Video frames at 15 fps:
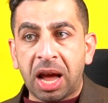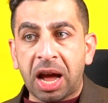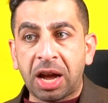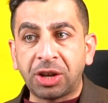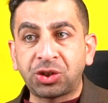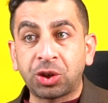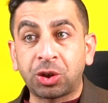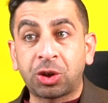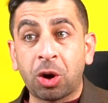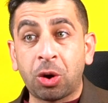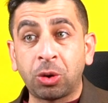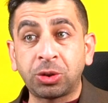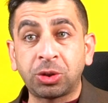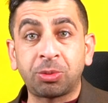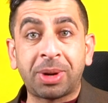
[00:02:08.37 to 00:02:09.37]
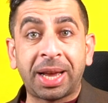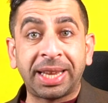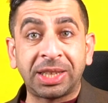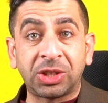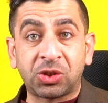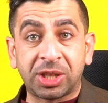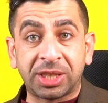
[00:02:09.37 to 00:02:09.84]
I should go to my
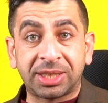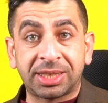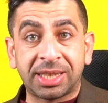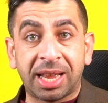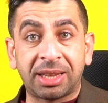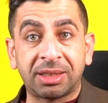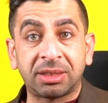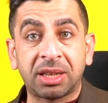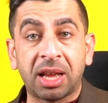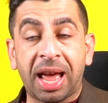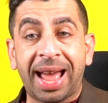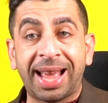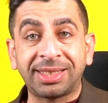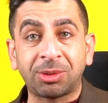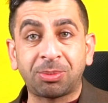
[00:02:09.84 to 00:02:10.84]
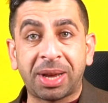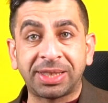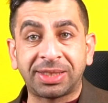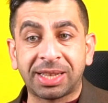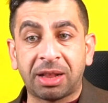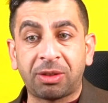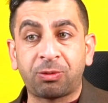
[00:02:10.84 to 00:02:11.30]
interests and ask
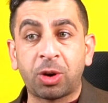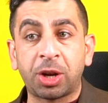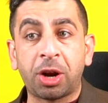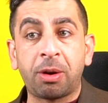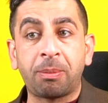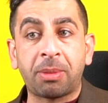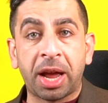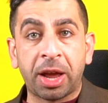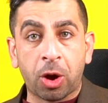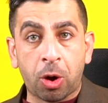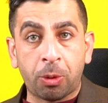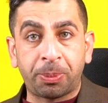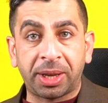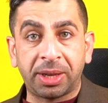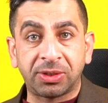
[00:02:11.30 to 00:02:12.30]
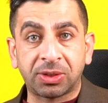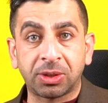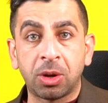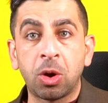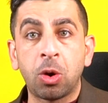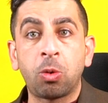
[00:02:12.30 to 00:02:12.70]
myself, what are my hobbies?